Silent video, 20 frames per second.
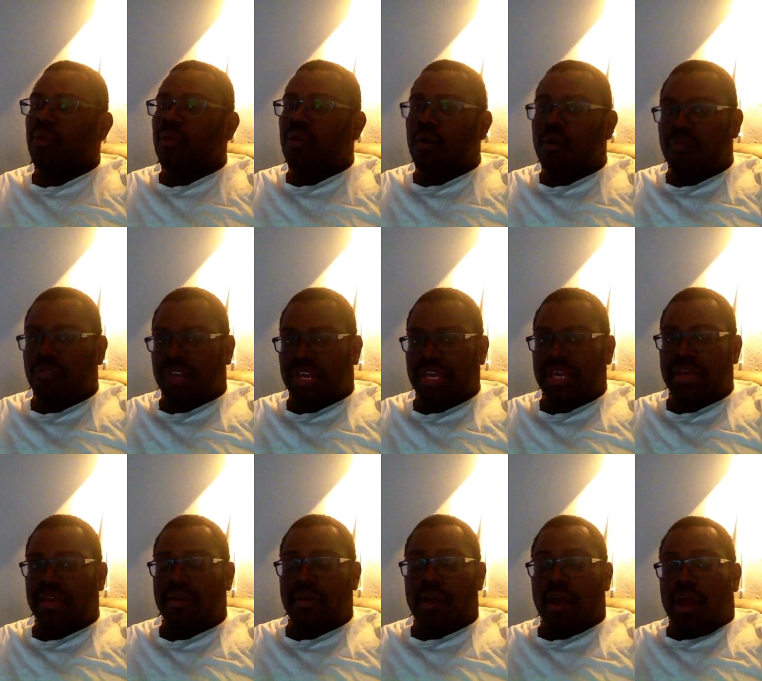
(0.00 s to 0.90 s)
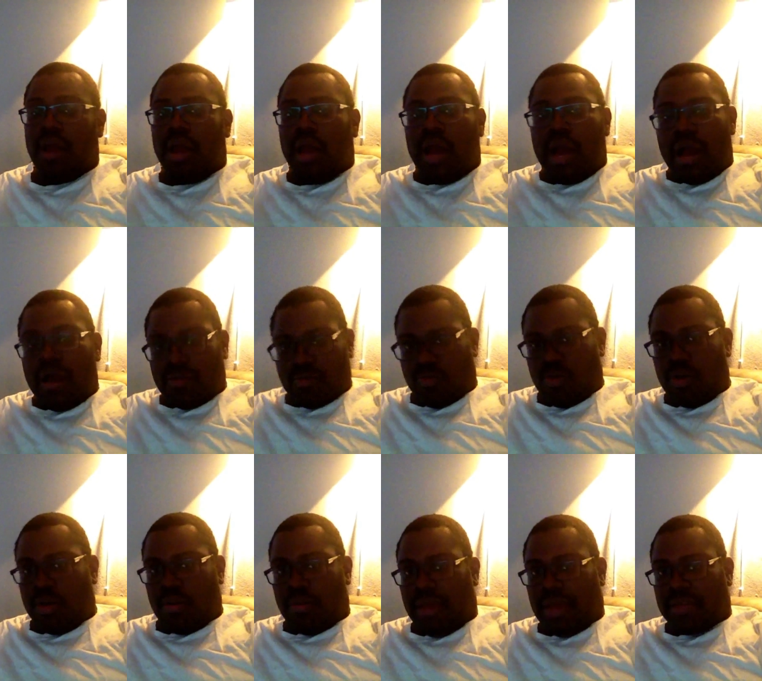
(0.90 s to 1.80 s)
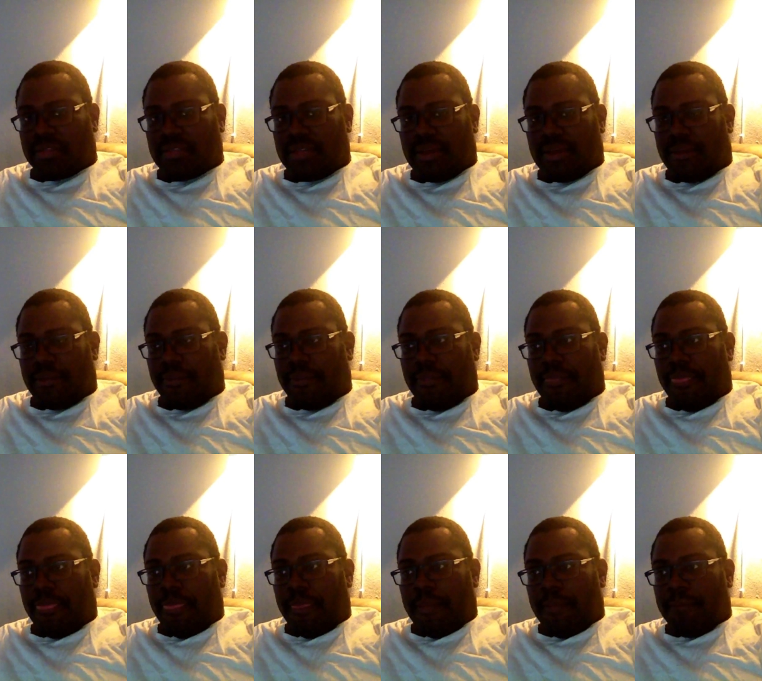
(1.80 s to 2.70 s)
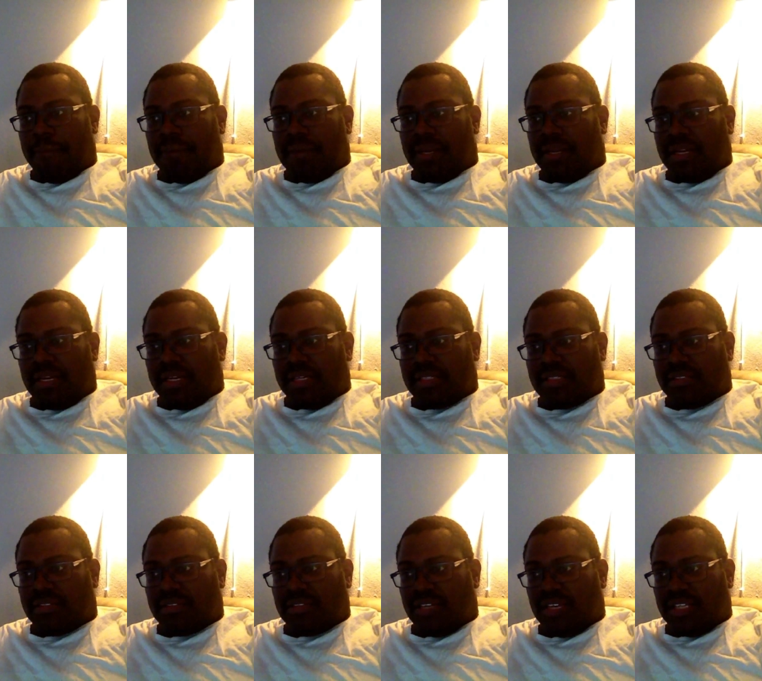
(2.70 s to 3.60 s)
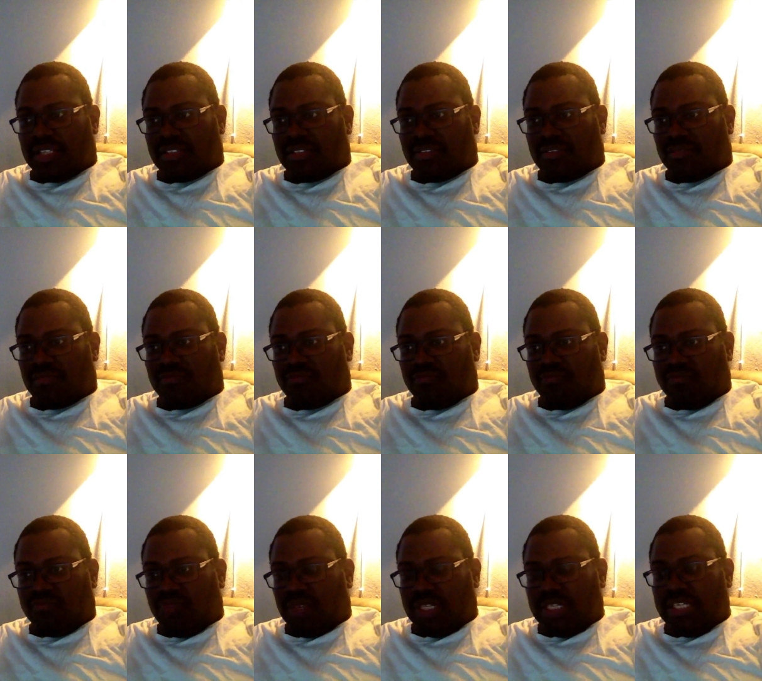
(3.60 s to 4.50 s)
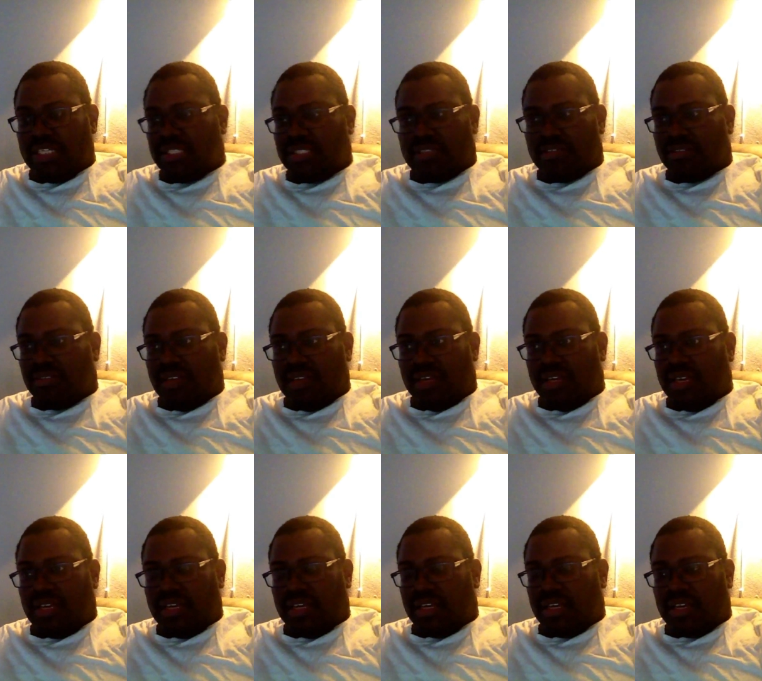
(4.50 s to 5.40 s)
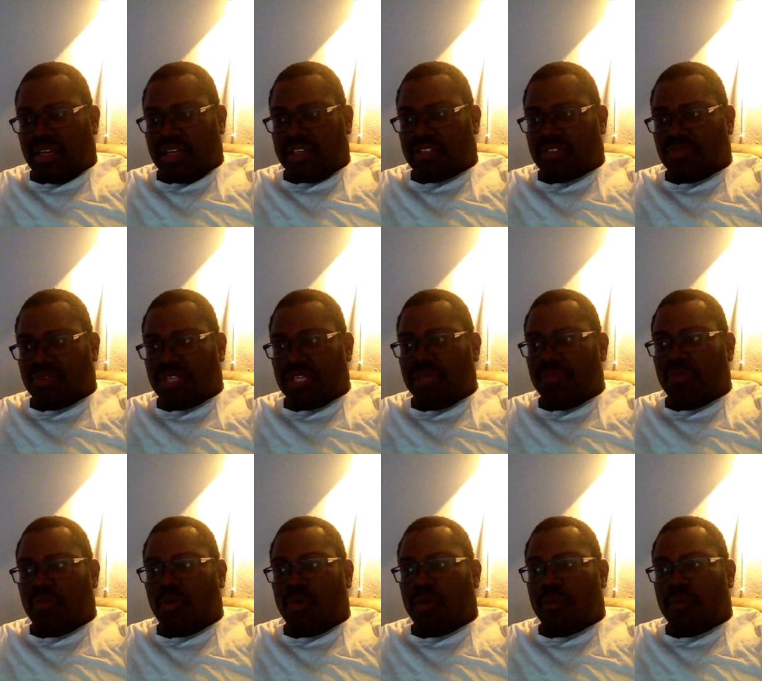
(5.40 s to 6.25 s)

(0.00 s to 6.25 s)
Over here, I was worried about that but it's it's really it's really more